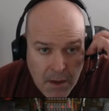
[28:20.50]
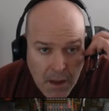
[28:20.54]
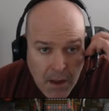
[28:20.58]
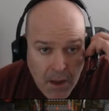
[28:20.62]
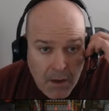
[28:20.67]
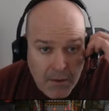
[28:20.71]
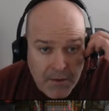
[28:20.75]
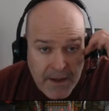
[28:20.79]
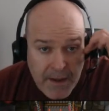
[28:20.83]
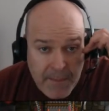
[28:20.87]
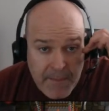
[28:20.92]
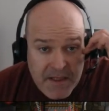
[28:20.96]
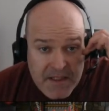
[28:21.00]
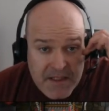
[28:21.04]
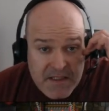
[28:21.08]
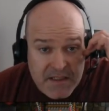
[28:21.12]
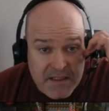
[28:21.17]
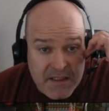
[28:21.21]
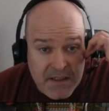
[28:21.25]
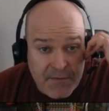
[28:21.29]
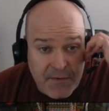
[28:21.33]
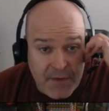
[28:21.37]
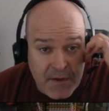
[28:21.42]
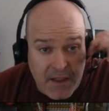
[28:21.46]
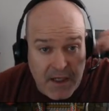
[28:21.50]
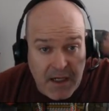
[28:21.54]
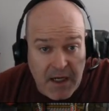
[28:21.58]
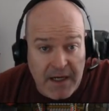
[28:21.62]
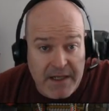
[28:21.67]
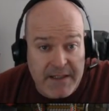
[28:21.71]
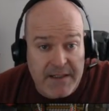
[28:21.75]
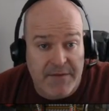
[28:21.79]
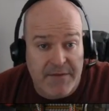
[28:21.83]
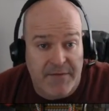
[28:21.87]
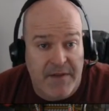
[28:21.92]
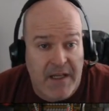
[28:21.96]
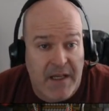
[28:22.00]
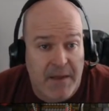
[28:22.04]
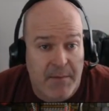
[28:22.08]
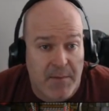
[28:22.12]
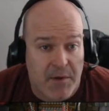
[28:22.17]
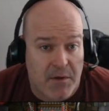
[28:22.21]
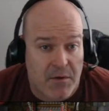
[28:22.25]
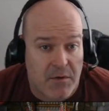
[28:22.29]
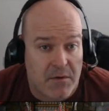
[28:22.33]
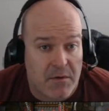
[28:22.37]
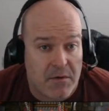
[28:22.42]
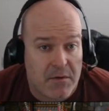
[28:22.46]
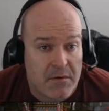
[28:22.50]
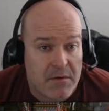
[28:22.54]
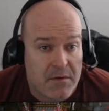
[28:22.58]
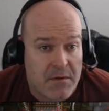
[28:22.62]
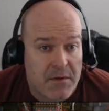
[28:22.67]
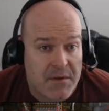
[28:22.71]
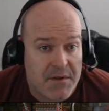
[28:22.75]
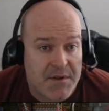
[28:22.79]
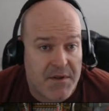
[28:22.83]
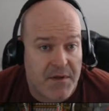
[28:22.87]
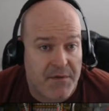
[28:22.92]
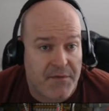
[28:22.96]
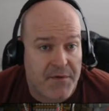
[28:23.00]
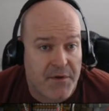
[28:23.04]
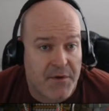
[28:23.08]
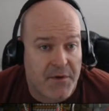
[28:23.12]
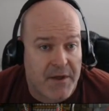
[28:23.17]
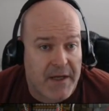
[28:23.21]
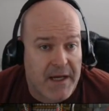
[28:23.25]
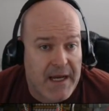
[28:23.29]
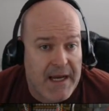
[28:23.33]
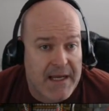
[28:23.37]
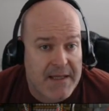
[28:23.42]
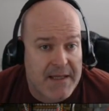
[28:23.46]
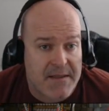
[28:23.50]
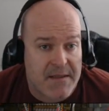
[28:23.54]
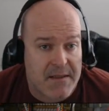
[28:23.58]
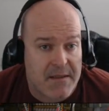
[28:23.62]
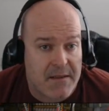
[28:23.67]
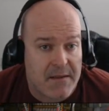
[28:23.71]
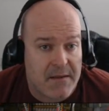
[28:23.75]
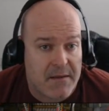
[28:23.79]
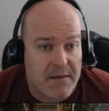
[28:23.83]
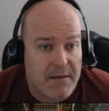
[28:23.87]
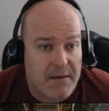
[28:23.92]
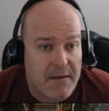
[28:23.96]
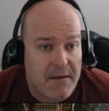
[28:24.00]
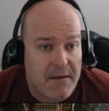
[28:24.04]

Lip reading: Oh, that makes a different kind of chemical. Sulfuric acid.